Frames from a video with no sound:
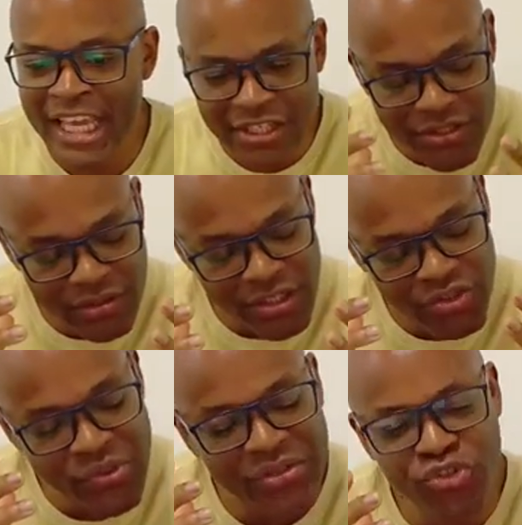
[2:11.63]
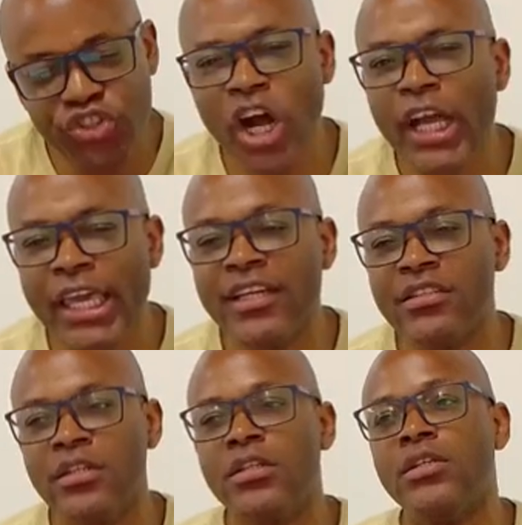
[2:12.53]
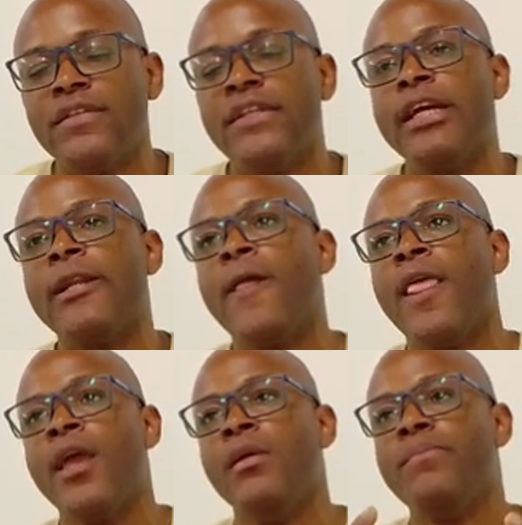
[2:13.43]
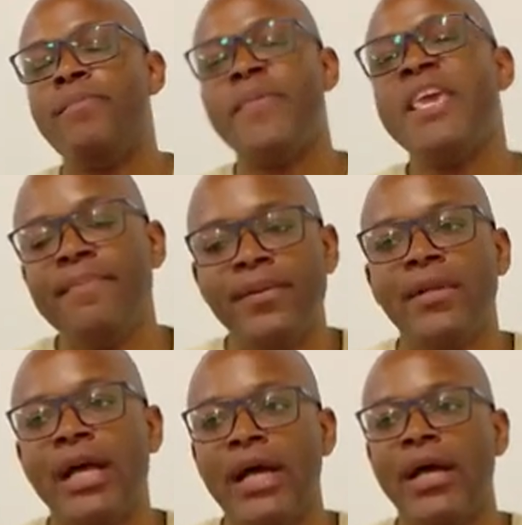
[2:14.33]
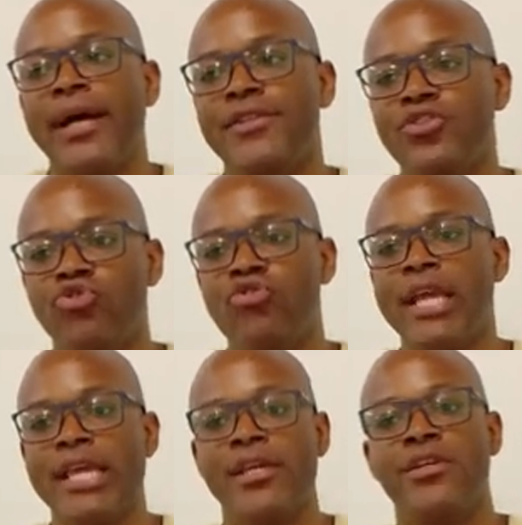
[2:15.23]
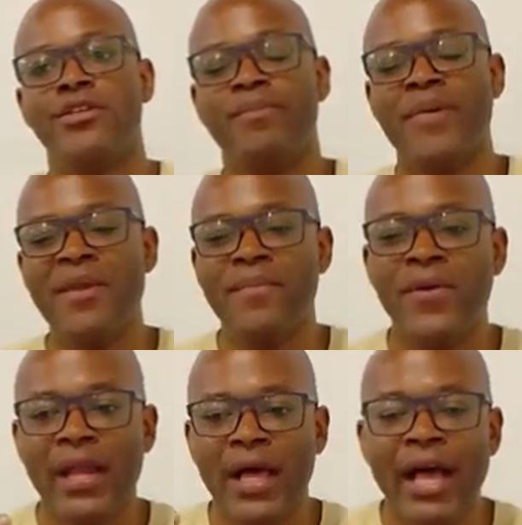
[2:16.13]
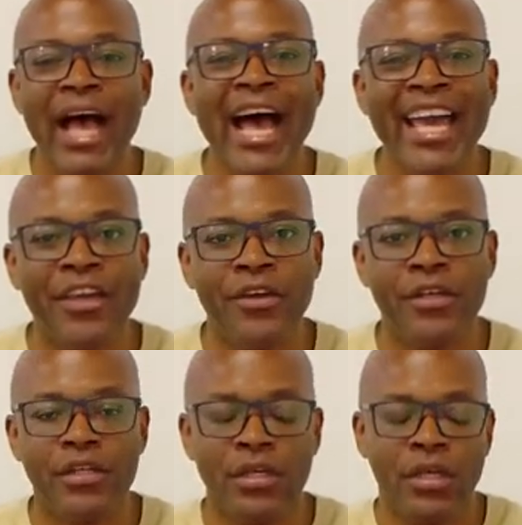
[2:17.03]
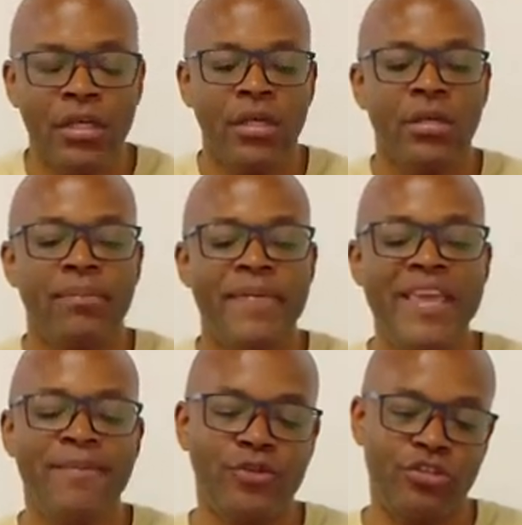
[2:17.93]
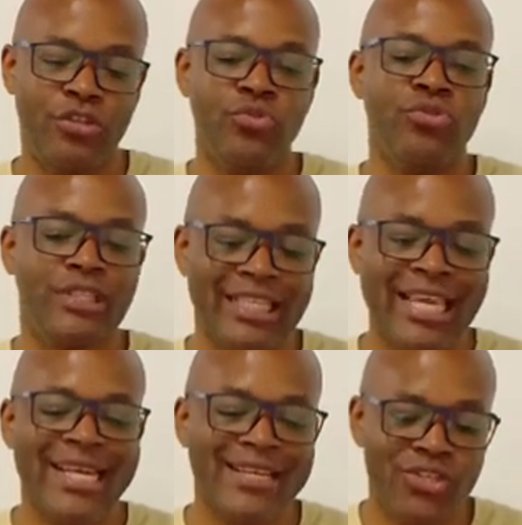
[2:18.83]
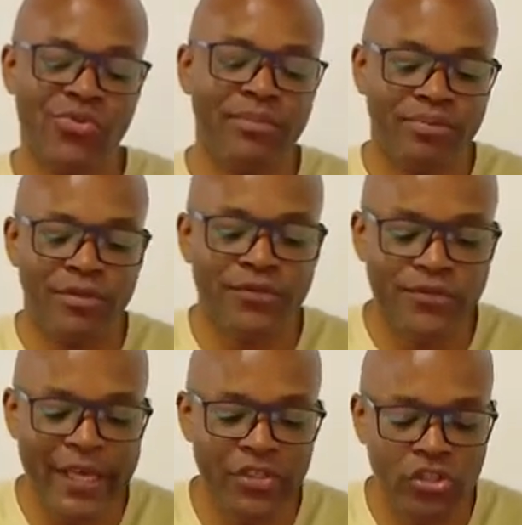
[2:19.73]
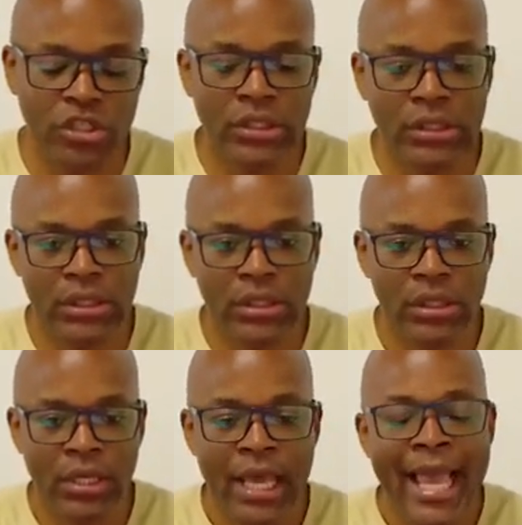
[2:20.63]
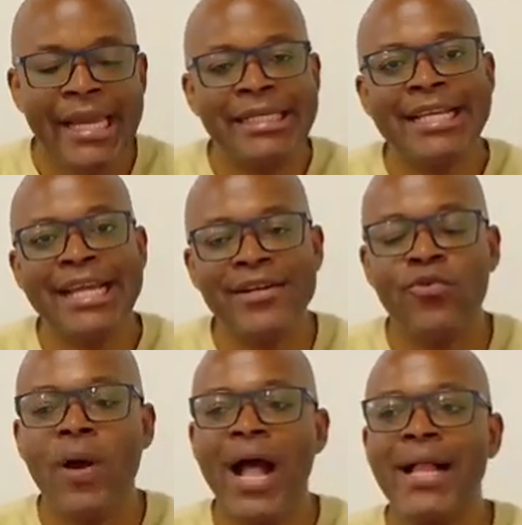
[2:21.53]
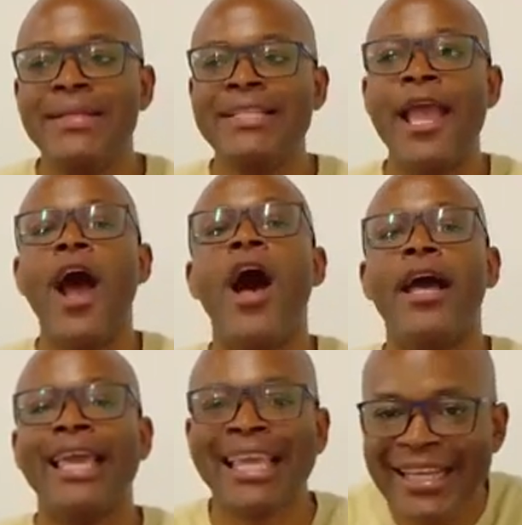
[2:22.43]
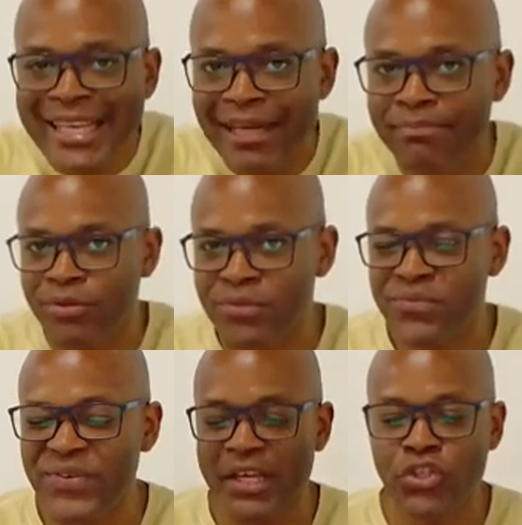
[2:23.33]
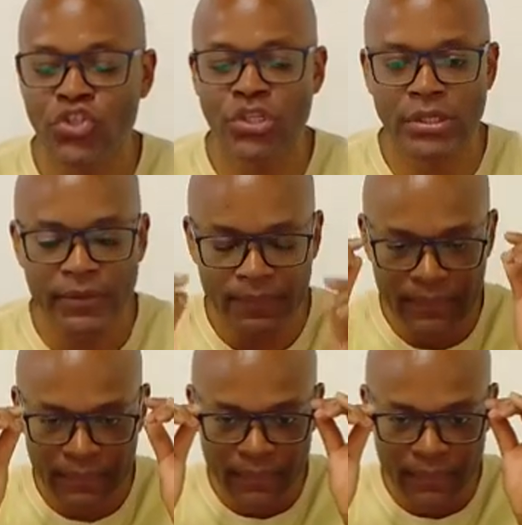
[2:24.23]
It's real shocking to know that people are trained, people are hired, people choose to get into a profession, and then while they are in that profession,